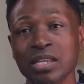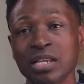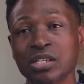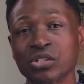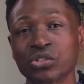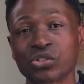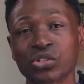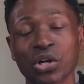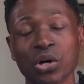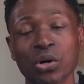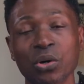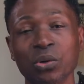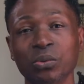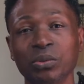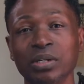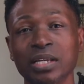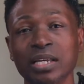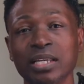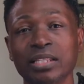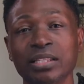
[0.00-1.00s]

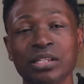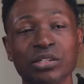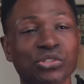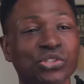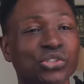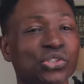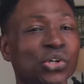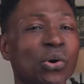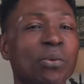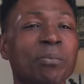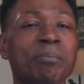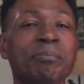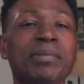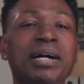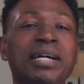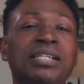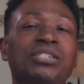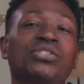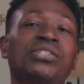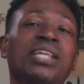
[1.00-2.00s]
So there's so
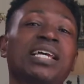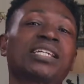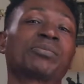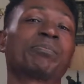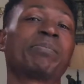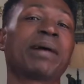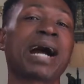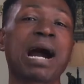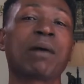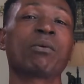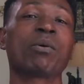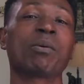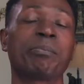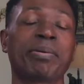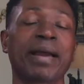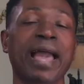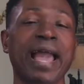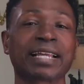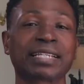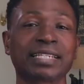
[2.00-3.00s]
much that's power
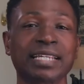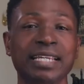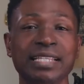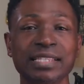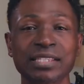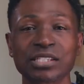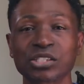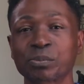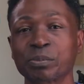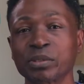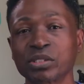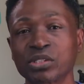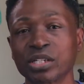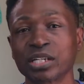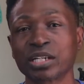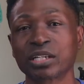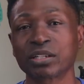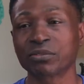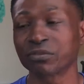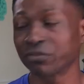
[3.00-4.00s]
packed in this
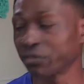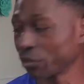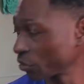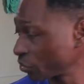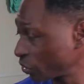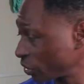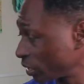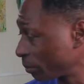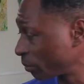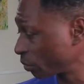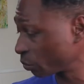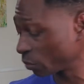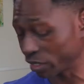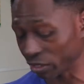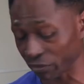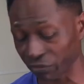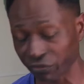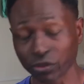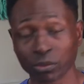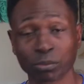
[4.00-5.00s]
particular verse, and I'm going to
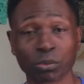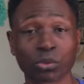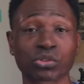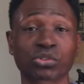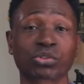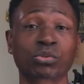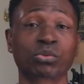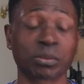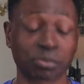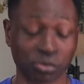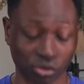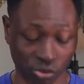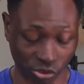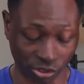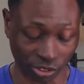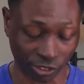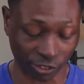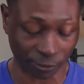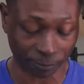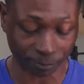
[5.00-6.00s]
read a few more scriptures
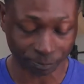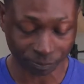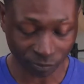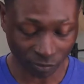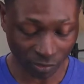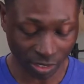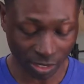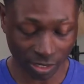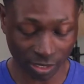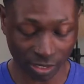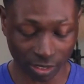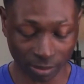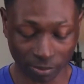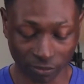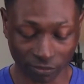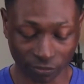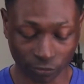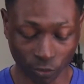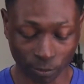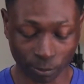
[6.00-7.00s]
here uh,
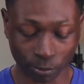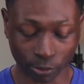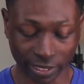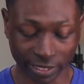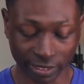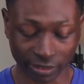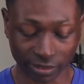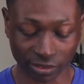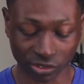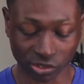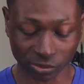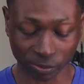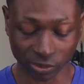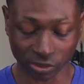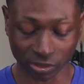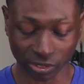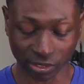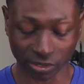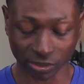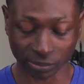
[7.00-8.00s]
before bringing this
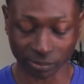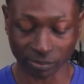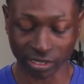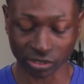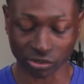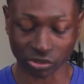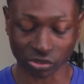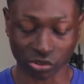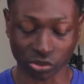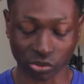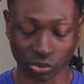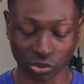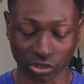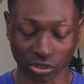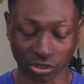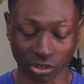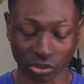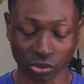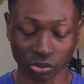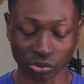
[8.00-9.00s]
particular message to a
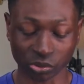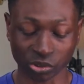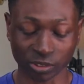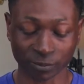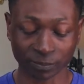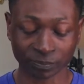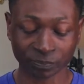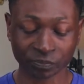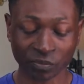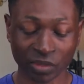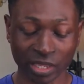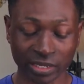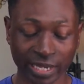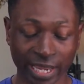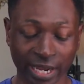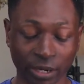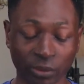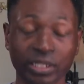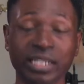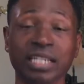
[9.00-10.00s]
close.
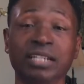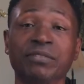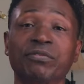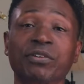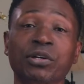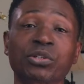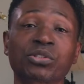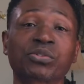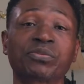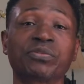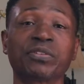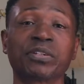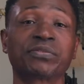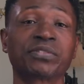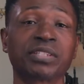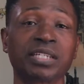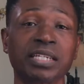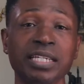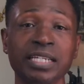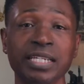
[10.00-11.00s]
Now, in verse
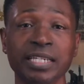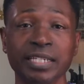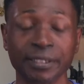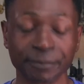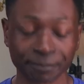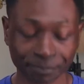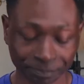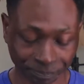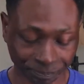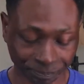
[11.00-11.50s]
15